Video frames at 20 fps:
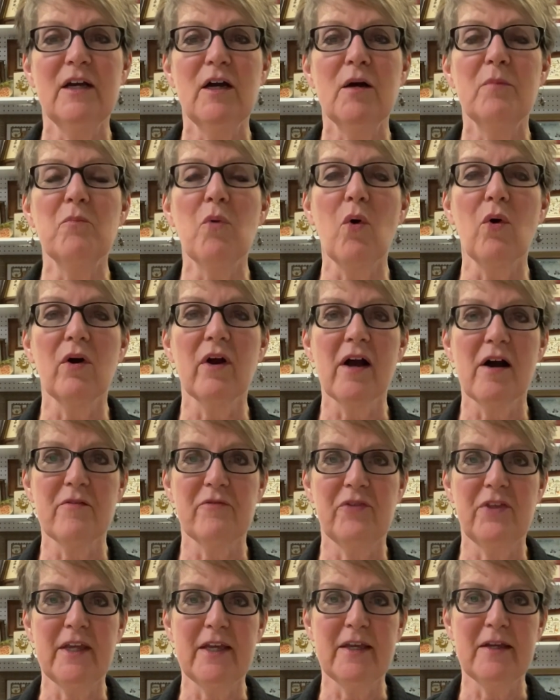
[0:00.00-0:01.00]
more of
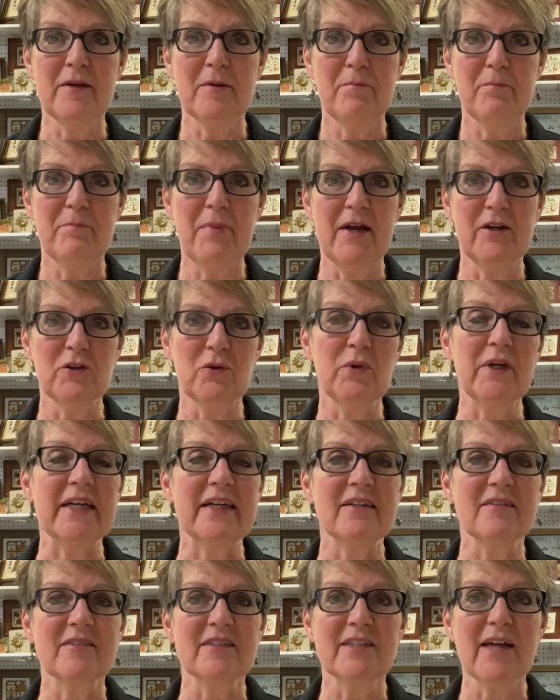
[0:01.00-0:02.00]
the Bent Creek
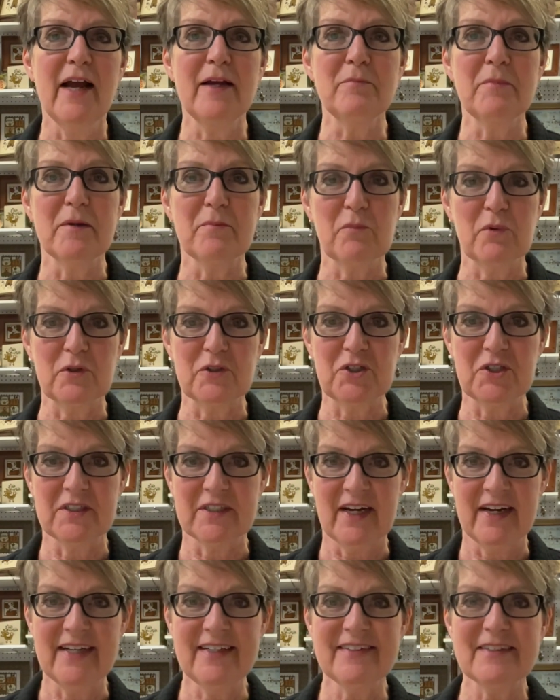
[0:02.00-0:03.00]
consignment
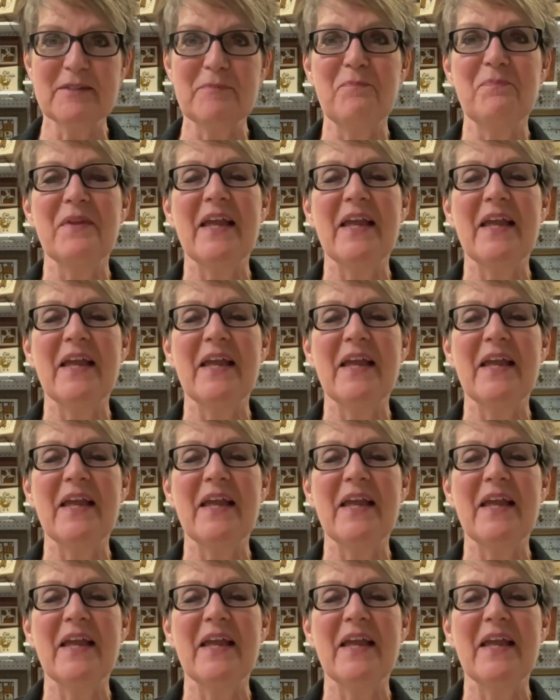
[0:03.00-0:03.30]
merchandise.